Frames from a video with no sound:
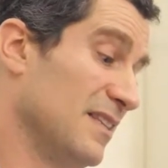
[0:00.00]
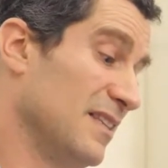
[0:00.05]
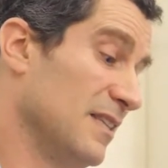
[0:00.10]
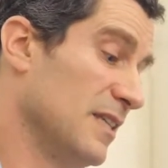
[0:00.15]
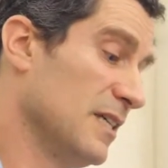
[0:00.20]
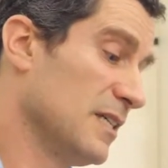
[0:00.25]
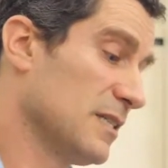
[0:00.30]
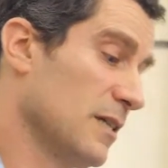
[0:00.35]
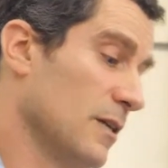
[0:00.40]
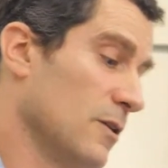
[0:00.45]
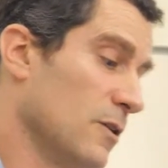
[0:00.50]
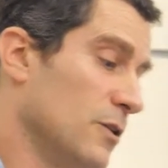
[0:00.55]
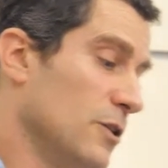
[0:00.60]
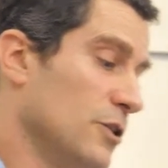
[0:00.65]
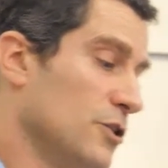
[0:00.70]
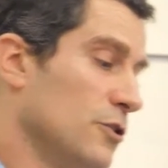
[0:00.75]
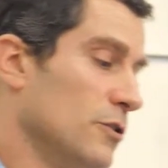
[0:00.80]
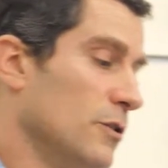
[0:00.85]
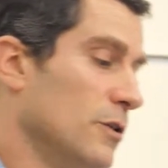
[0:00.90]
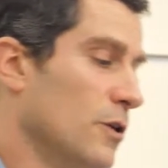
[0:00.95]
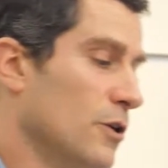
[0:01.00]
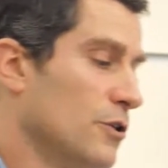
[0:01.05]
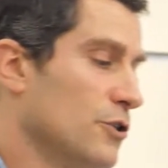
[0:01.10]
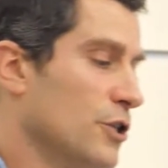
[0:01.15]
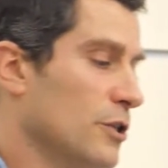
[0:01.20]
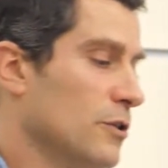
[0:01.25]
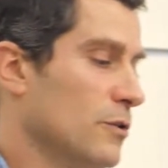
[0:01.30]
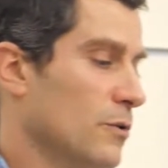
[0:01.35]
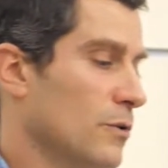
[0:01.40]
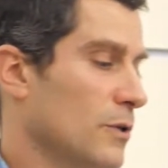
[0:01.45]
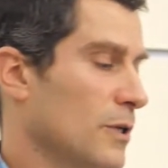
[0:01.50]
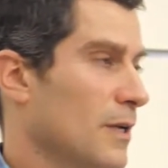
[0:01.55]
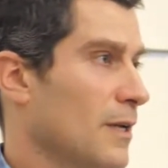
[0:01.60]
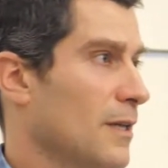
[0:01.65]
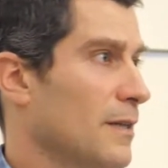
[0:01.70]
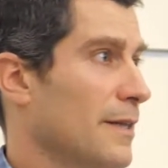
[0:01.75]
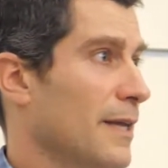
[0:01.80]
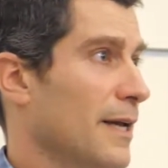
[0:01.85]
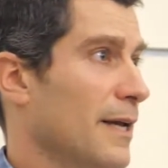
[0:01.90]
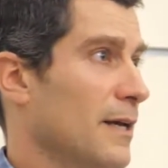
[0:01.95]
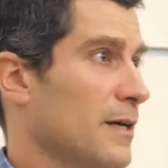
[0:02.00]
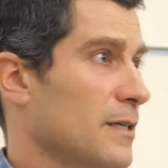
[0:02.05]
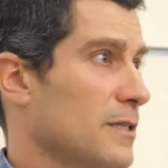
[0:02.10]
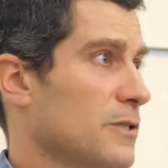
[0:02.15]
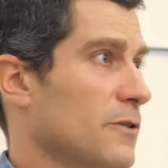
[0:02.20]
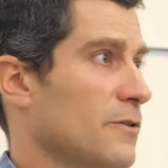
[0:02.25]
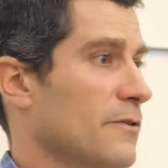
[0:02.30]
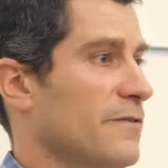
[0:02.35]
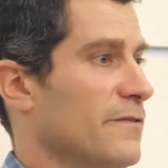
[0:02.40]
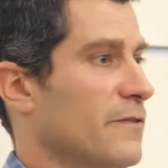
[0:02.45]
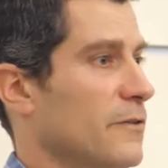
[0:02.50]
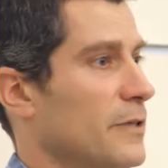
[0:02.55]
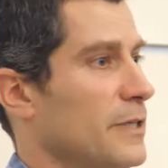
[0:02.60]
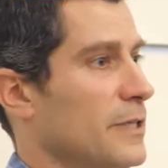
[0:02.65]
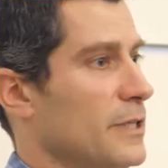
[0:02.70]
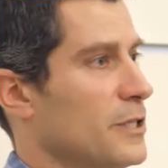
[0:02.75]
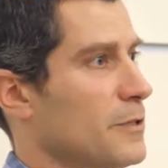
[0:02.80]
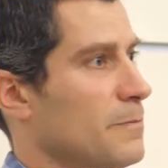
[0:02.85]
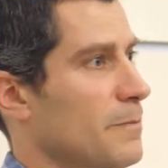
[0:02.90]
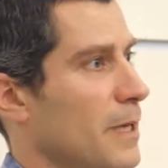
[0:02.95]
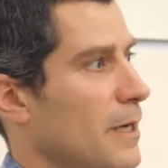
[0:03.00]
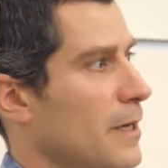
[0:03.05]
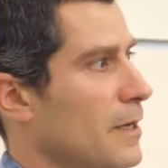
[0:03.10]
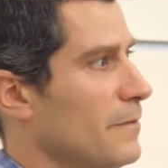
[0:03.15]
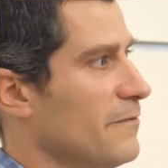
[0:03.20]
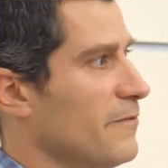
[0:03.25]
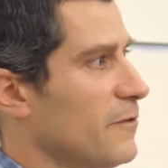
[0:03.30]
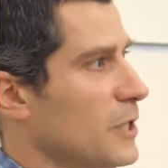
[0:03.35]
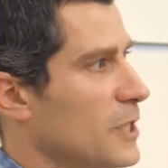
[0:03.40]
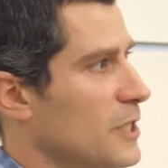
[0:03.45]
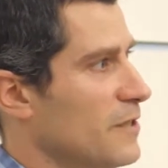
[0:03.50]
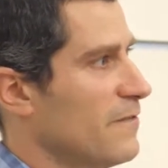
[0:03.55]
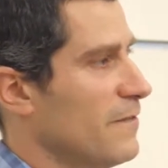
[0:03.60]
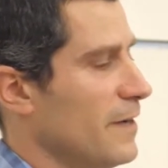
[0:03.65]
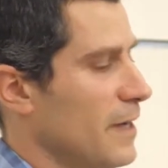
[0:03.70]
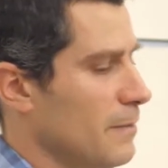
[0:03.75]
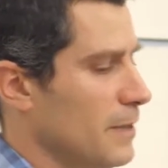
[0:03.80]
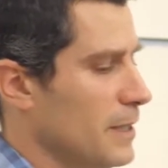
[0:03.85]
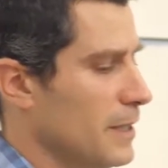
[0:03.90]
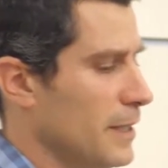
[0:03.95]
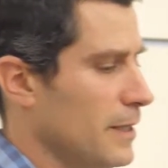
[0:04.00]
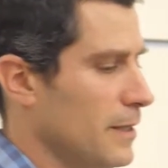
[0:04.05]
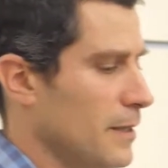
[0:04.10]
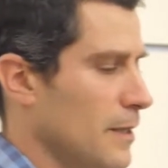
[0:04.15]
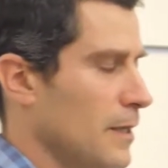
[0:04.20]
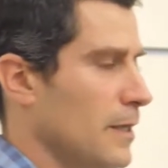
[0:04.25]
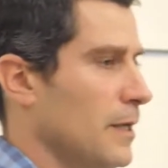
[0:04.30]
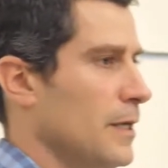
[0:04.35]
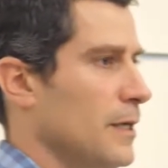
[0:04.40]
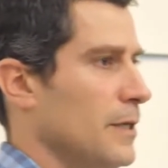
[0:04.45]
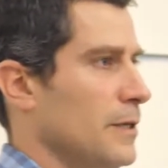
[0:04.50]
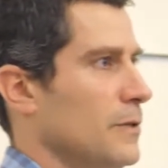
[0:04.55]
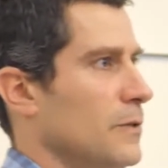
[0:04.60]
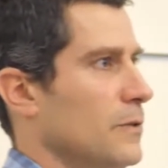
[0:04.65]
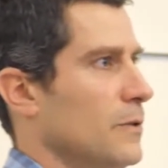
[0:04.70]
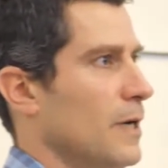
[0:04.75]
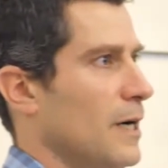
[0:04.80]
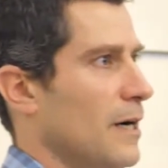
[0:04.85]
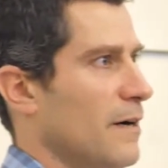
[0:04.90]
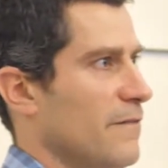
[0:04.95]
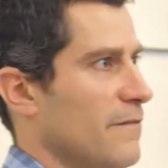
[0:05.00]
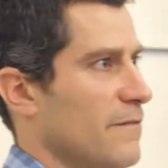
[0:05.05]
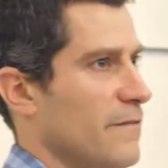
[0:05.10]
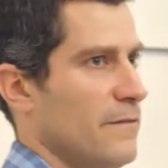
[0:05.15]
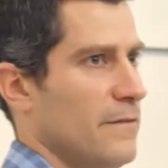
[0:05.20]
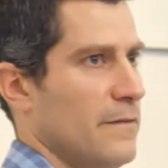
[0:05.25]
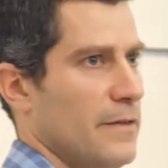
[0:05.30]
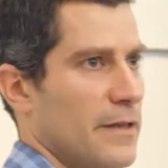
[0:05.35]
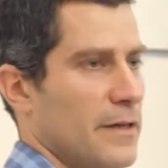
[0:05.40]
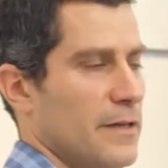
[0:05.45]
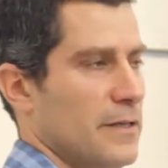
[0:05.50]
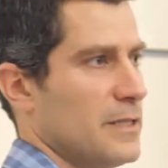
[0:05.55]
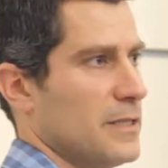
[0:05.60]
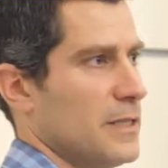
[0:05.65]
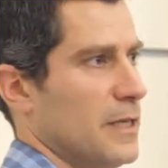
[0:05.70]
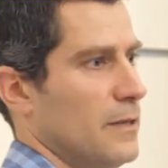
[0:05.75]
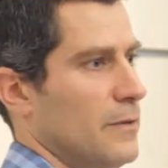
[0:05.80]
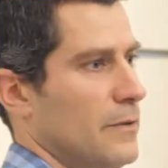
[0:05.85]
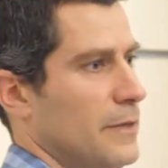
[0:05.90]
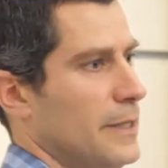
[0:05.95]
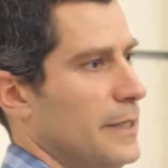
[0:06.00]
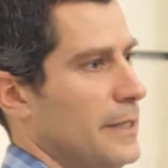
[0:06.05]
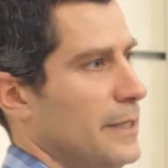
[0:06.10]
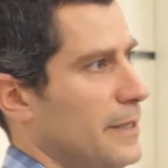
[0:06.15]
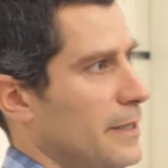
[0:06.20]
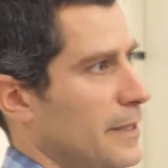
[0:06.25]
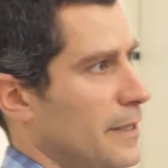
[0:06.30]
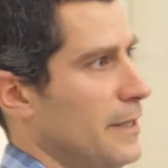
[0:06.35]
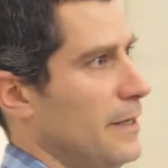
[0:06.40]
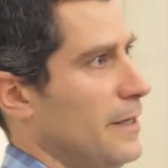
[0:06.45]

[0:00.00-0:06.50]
These are longitudinal data, so for each parent, for each family, you have their salary